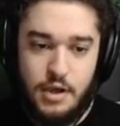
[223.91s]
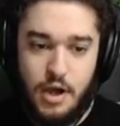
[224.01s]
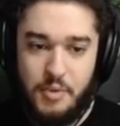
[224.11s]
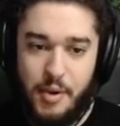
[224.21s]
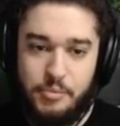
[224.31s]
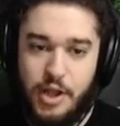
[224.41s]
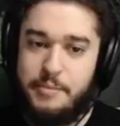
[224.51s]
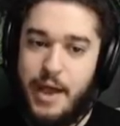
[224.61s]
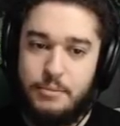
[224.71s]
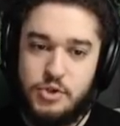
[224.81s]
Uh, my blight
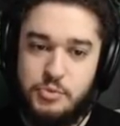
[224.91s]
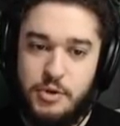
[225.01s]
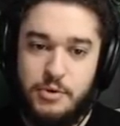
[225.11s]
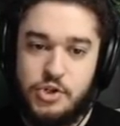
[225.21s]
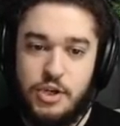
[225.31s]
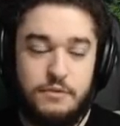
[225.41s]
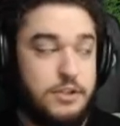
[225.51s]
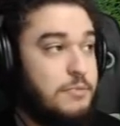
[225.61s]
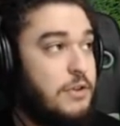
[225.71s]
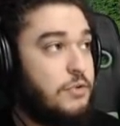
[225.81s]
map was pretty much given
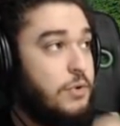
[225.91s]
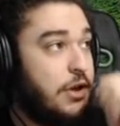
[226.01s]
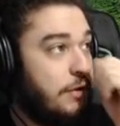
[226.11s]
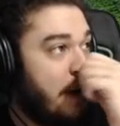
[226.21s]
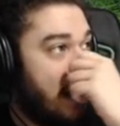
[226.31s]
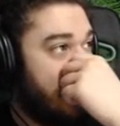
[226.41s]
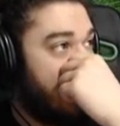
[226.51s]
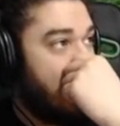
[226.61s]
to me through Kirak.